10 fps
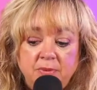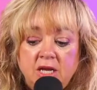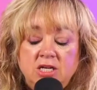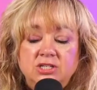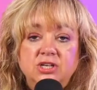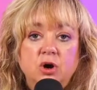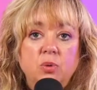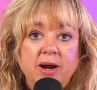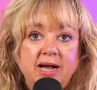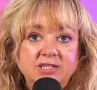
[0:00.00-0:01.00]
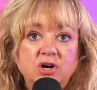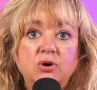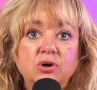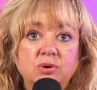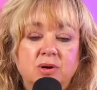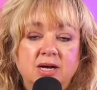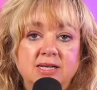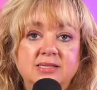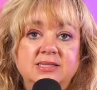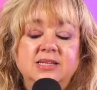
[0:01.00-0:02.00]
So what I told her
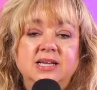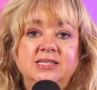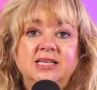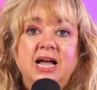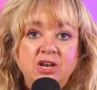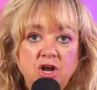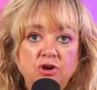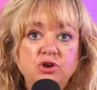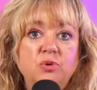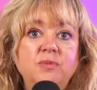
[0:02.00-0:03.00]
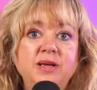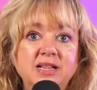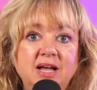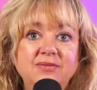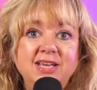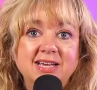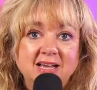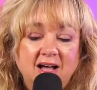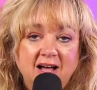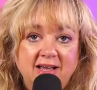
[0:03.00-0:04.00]
was is I know you want to be loving and
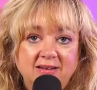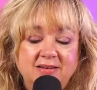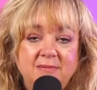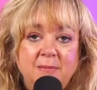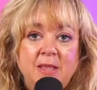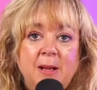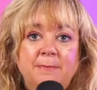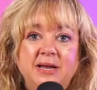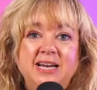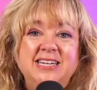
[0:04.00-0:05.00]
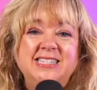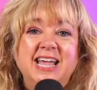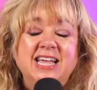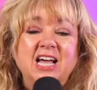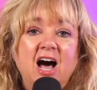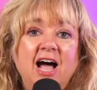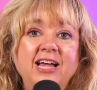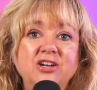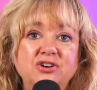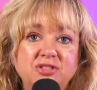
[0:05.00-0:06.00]
kind, but it is a
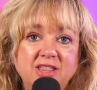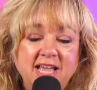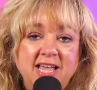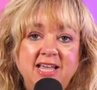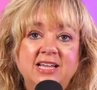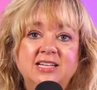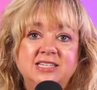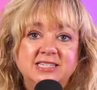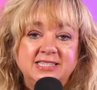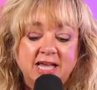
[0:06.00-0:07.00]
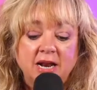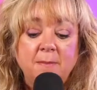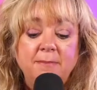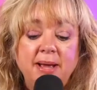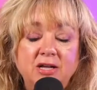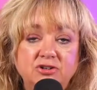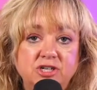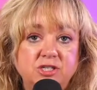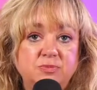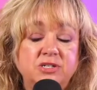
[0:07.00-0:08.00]
kinder thing to set up
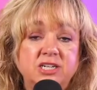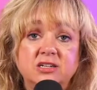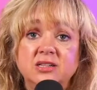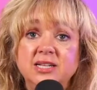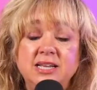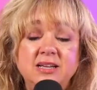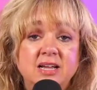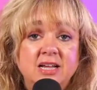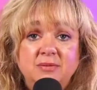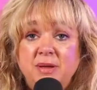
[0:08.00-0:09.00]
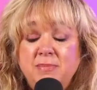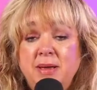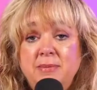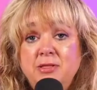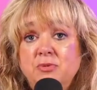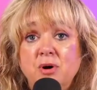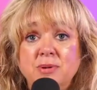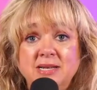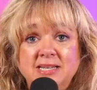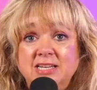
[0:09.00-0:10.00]
boundaries, particularly I mean maybe the
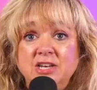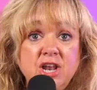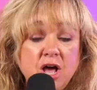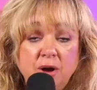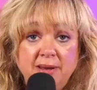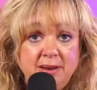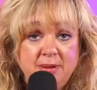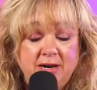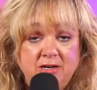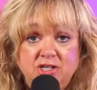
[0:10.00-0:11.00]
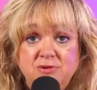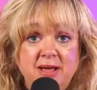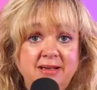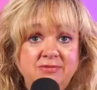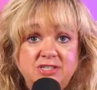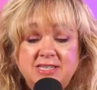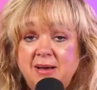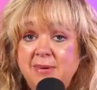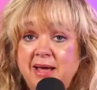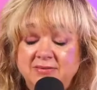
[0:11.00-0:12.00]
woman didn't know any better. She may have just
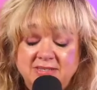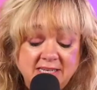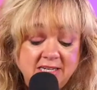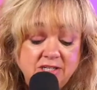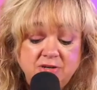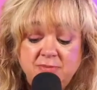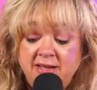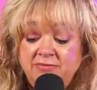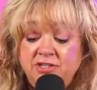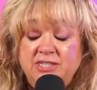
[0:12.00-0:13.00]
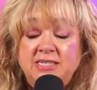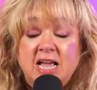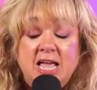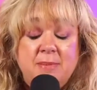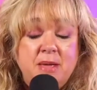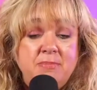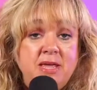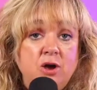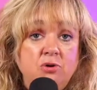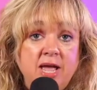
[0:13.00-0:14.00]
come out of sin, she may have just it may
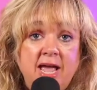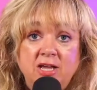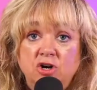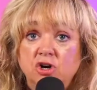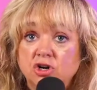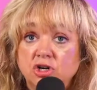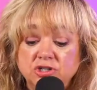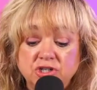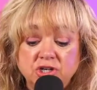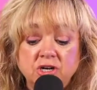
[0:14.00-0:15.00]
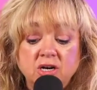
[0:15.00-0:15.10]
be okay in her culture